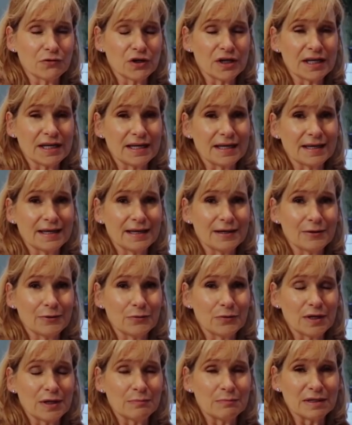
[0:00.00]
ring
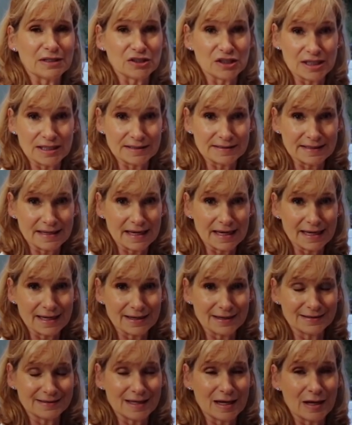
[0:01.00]
in my cheesecake
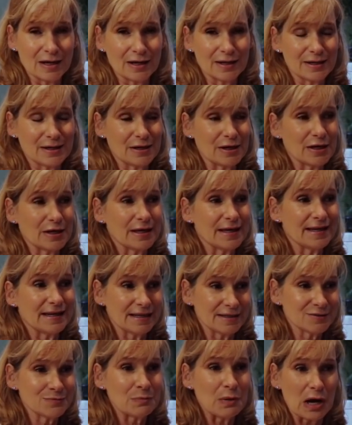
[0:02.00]
because I it
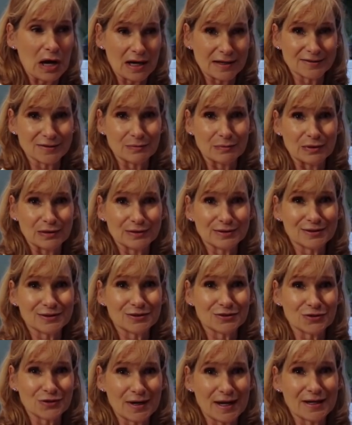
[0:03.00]
is possible
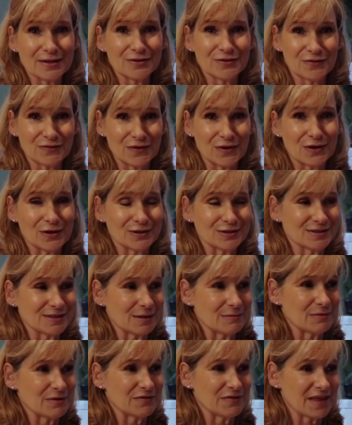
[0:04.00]
to transfer
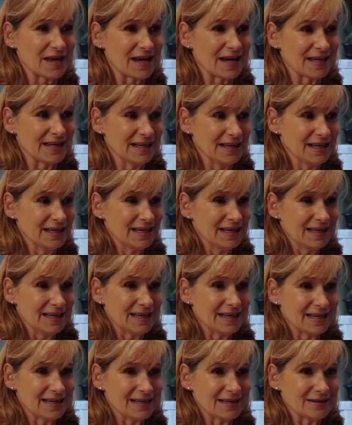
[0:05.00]
some of that
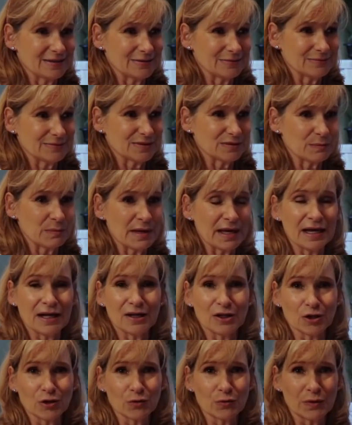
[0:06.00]
um,
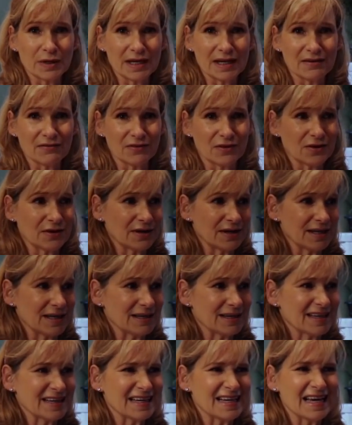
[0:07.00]
smell or whatever.
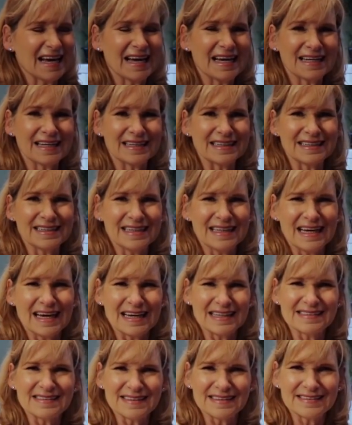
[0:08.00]
It can kind of,
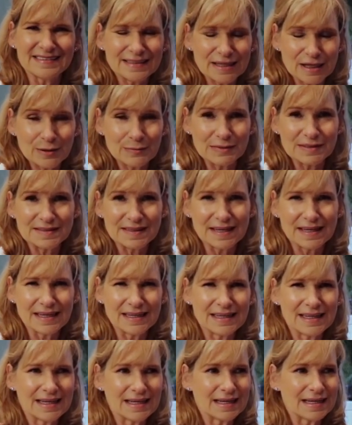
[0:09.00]
as the steam is
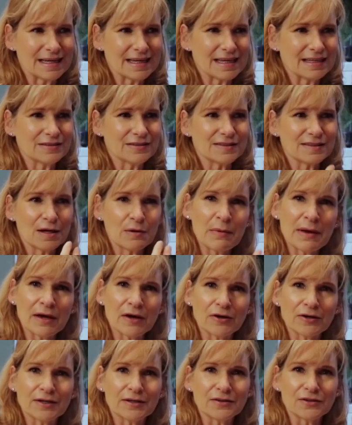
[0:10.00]
heating, it can
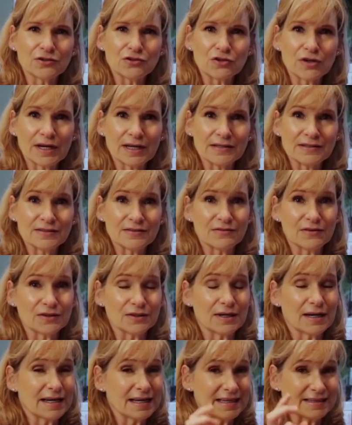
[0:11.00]
somehow or another
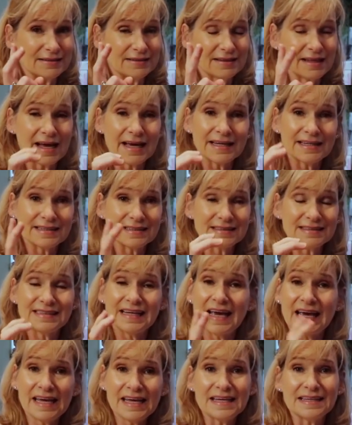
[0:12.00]
transfer a light
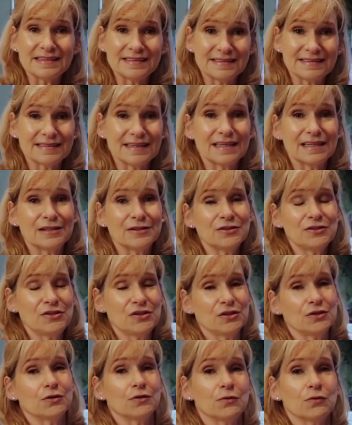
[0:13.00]
taste
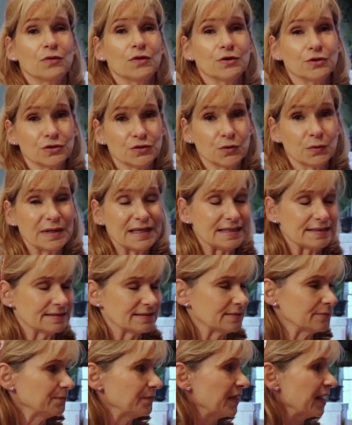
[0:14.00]
into your
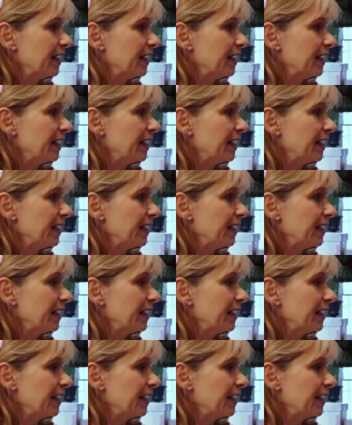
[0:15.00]
sweets.